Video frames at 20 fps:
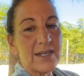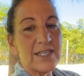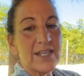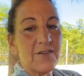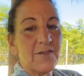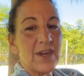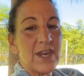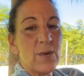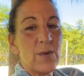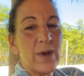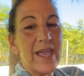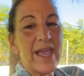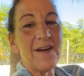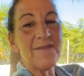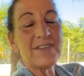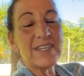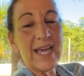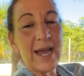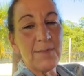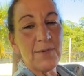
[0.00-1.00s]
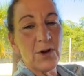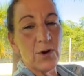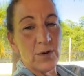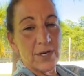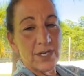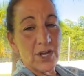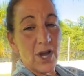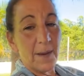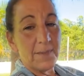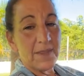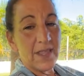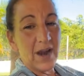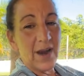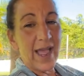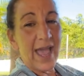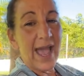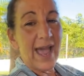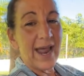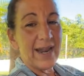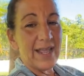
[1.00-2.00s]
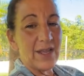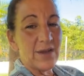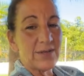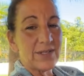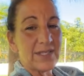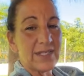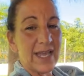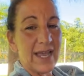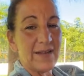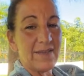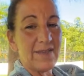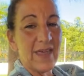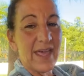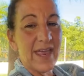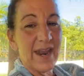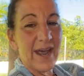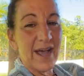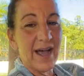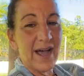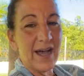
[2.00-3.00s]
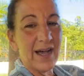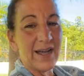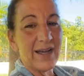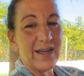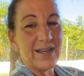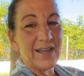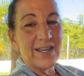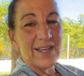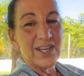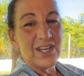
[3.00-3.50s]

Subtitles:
Tiffany, we have Deborah who adopted our Addy who said that